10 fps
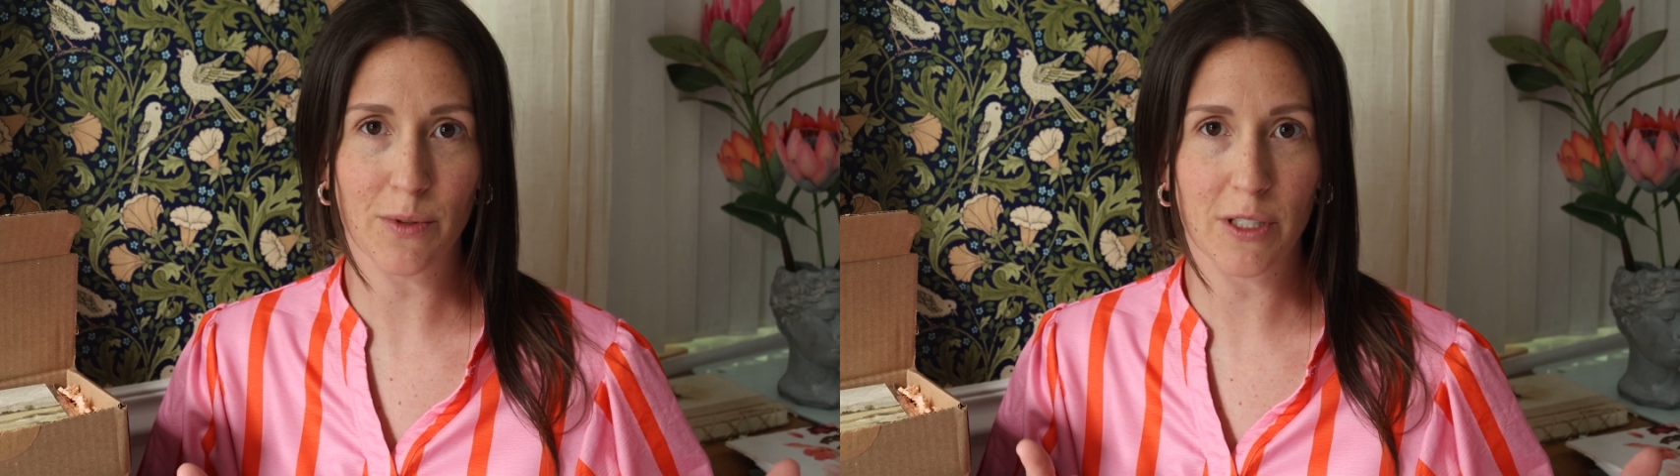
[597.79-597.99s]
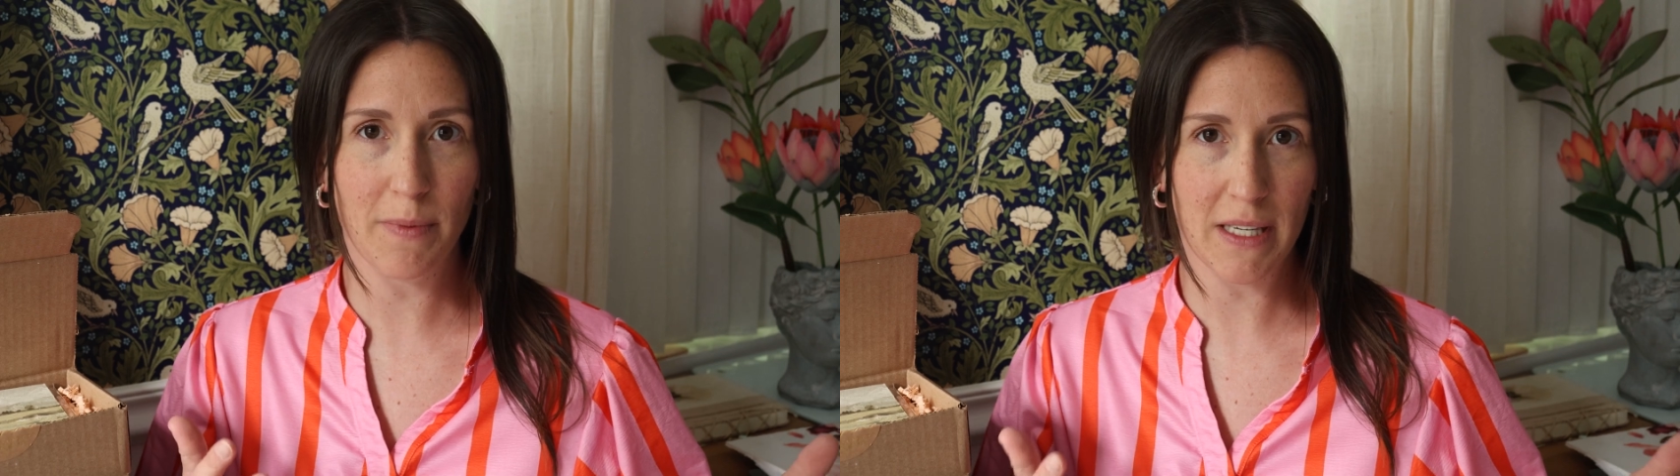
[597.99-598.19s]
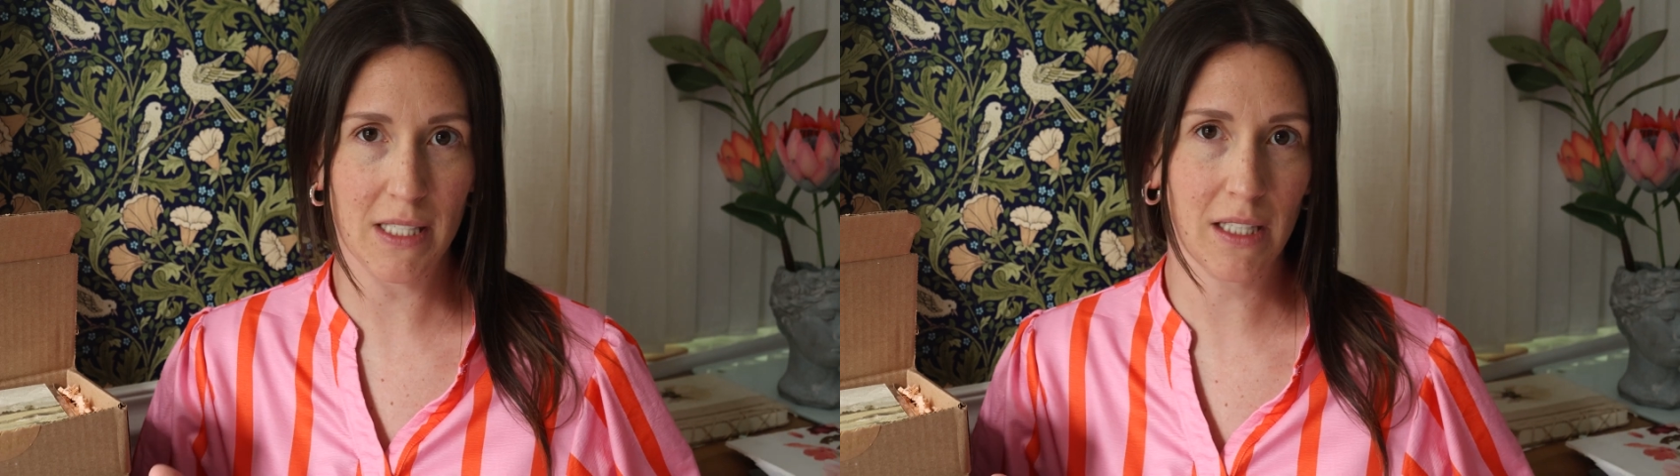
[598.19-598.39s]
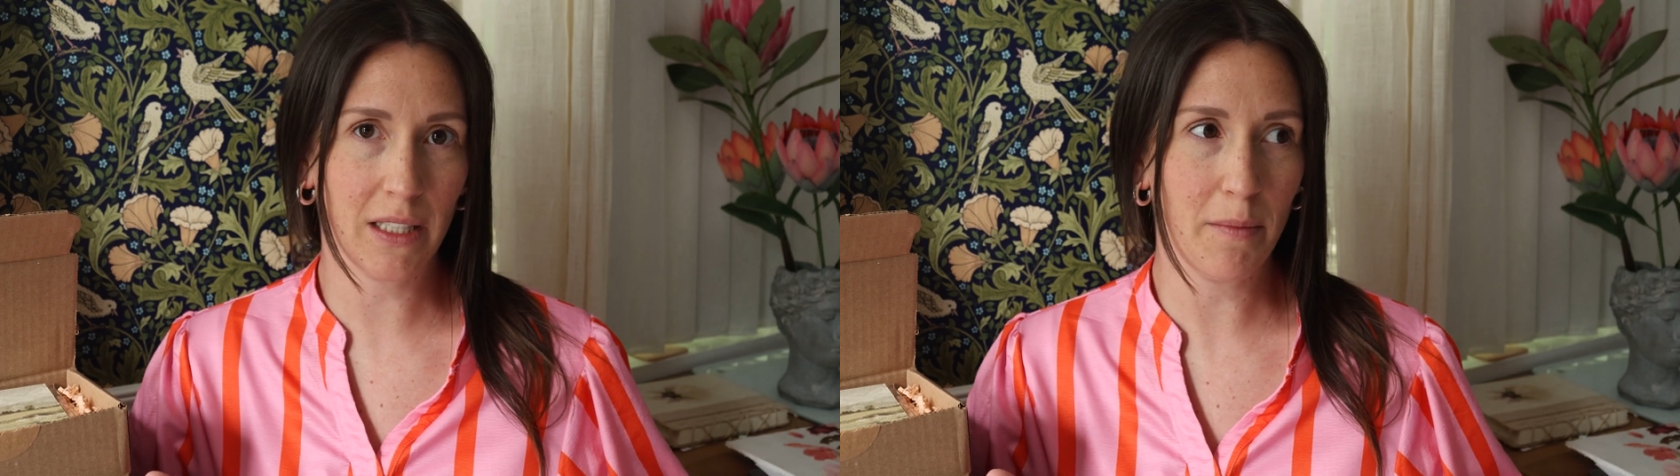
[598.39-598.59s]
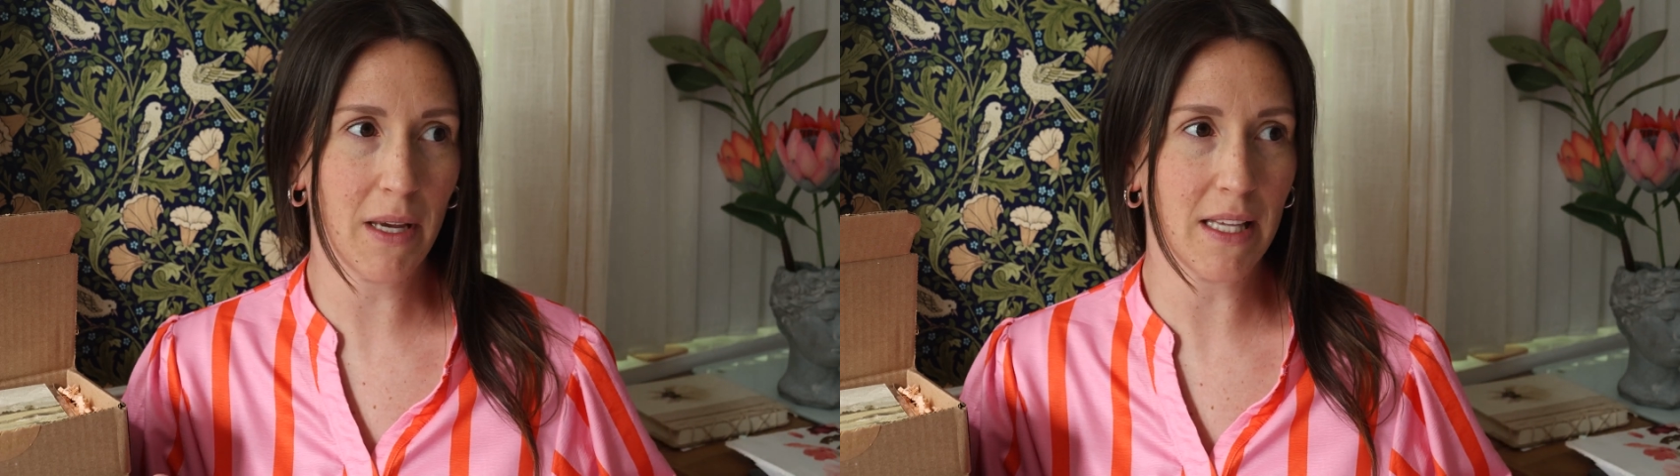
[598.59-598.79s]
which
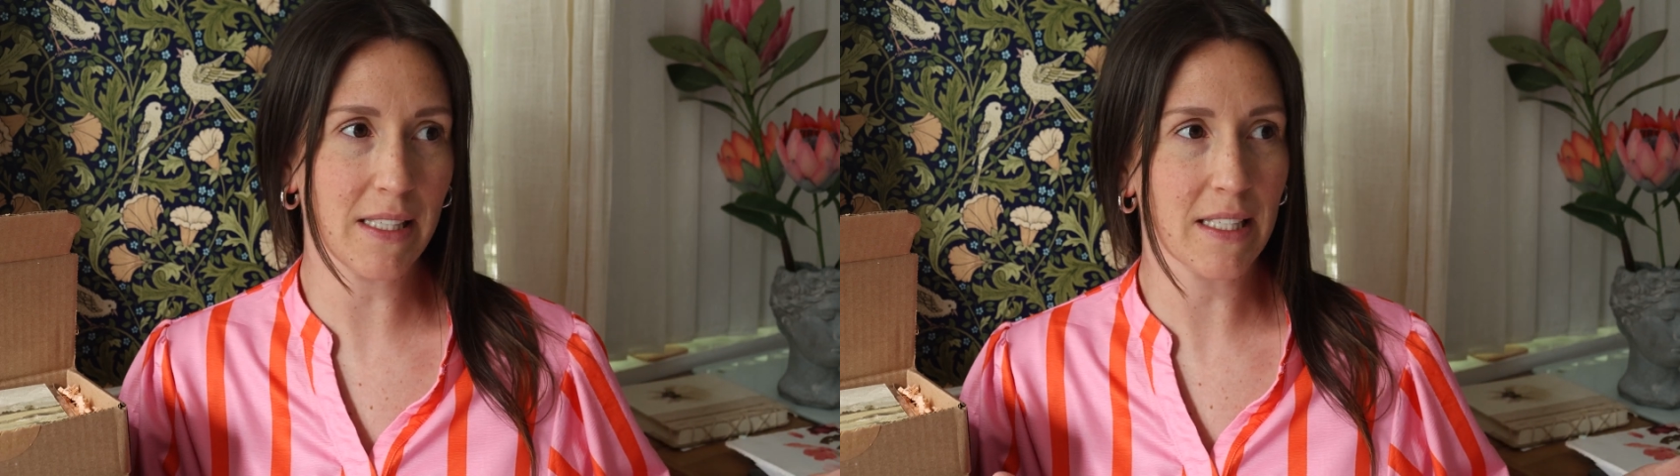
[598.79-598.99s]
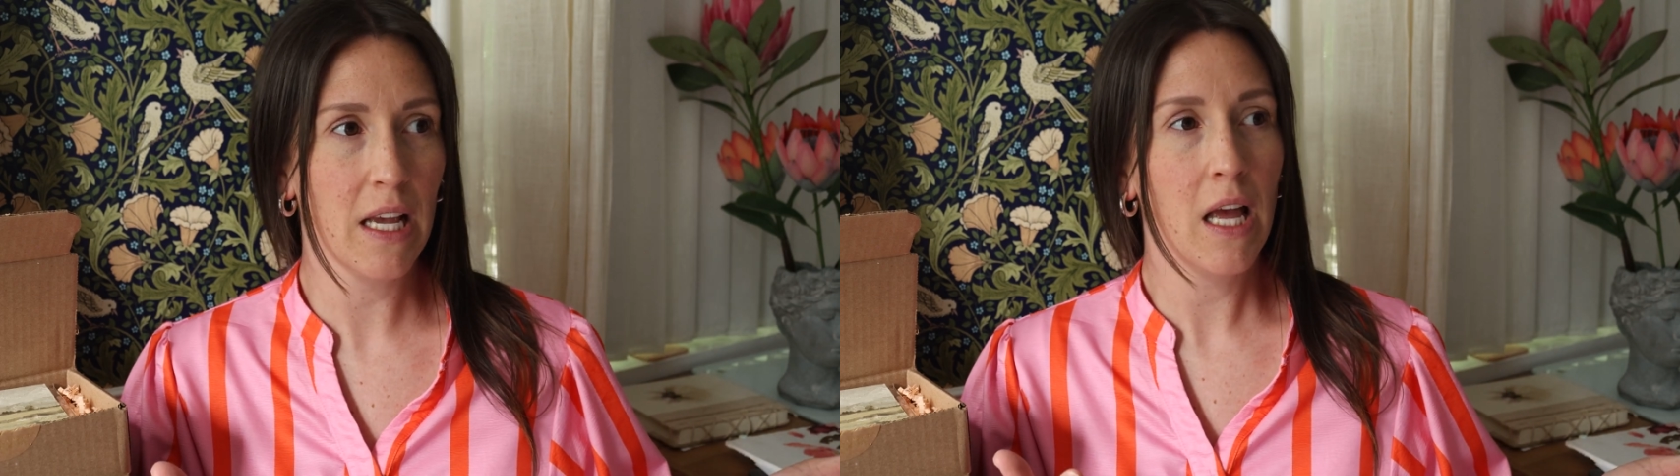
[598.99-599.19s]
basically means